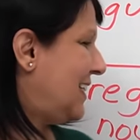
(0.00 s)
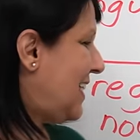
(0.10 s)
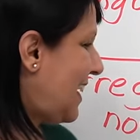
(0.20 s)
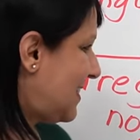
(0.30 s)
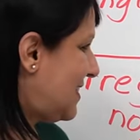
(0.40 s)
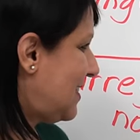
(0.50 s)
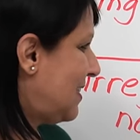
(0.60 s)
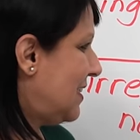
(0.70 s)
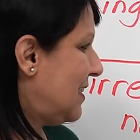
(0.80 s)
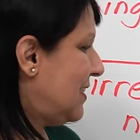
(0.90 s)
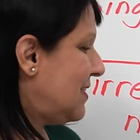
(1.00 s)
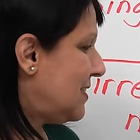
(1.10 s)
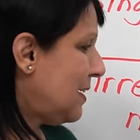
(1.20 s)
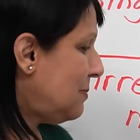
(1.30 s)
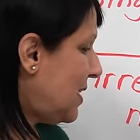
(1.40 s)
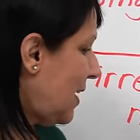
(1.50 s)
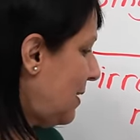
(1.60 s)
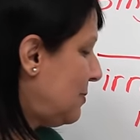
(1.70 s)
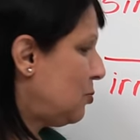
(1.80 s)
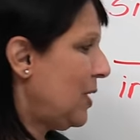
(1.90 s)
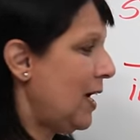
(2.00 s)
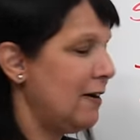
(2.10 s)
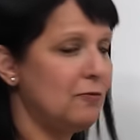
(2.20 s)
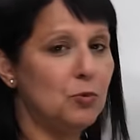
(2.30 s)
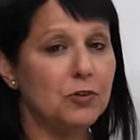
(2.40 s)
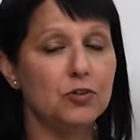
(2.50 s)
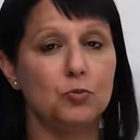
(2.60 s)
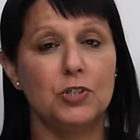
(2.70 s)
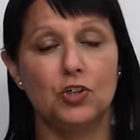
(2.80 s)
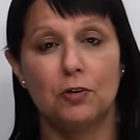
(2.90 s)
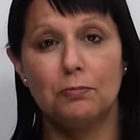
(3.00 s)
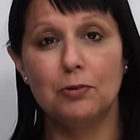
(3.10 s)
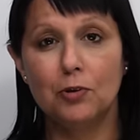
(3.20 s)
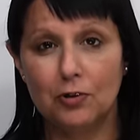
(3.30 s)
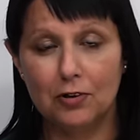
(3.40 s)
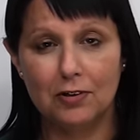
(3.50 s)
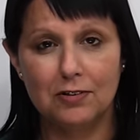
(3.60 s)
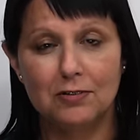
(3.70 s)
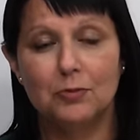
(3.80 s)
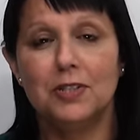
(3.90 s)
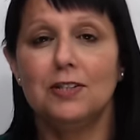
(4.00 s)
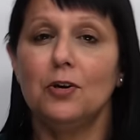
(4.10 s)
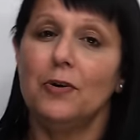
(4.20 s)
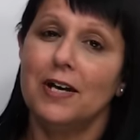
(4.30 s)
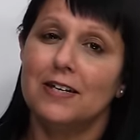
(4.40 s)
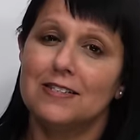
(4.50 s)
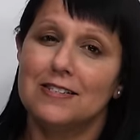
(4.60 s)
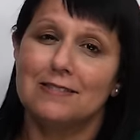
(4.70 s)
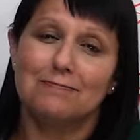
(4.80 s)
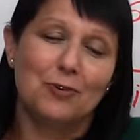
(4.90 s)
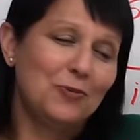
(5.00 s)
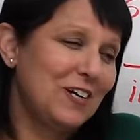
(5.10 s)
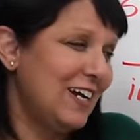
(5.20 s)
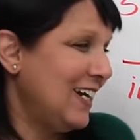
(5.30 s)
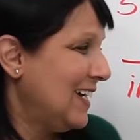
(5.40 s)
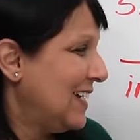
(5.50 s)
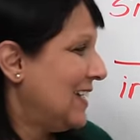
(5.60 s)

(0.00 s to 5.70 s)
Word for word: Next. Sometimes we have words which are plural with no s. Okay?